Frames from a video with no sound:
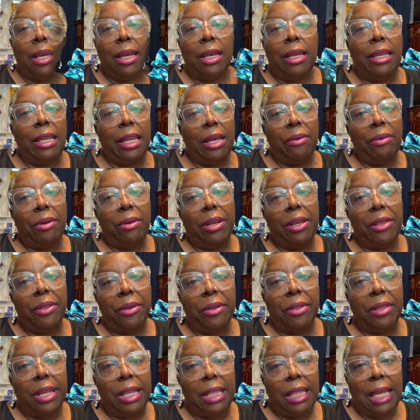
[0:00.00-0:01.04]
Now, another
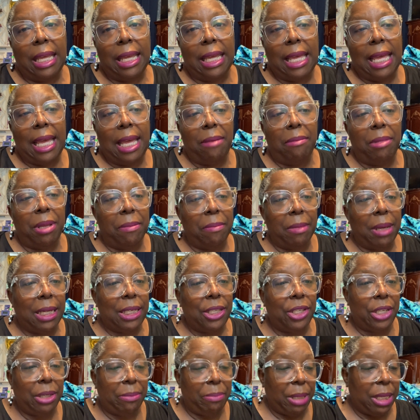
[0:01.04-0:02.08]
thing that came in my
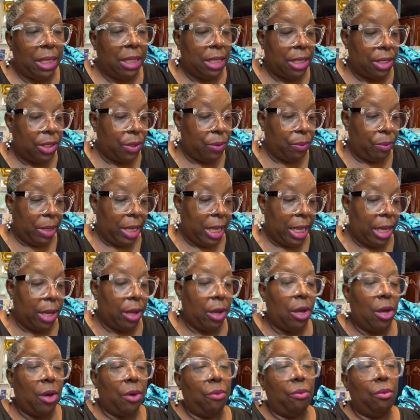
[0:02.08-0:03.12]
shipping this week
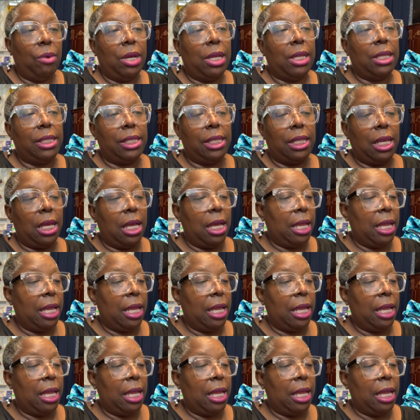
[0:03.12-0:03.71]
was